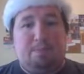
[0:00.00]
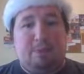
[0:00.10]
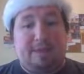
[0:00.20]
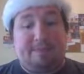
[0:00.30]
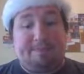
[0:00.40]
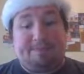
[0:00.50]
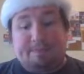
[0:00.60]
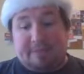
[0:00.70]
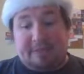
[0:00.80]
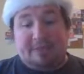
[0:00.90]
But
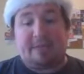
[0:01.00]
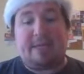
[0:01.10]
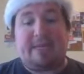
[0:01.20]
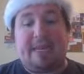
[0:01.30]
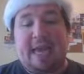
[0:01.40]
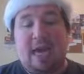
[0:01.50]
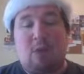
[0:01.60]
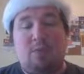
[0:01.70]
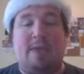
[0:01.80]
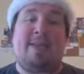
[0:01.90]
here's the thing.
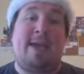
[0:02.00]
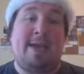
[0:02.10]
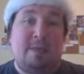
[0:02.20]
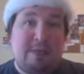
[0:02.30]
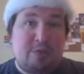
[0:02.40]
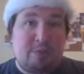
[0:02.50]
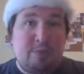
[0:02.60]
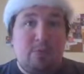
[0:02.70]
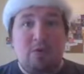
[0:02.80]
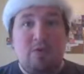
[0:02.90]
Now that that expense is
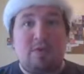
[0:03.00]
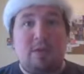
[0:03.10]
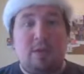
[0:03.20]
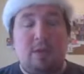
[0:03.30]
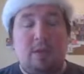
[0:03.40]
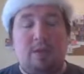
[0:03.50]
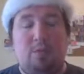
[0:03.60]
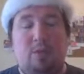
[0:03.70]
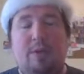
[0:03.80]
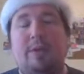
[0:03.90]
removed,
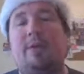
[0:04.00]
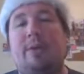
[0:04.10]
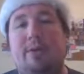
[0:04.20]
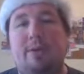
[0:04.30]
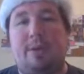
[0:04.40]
what do you think they're going to do?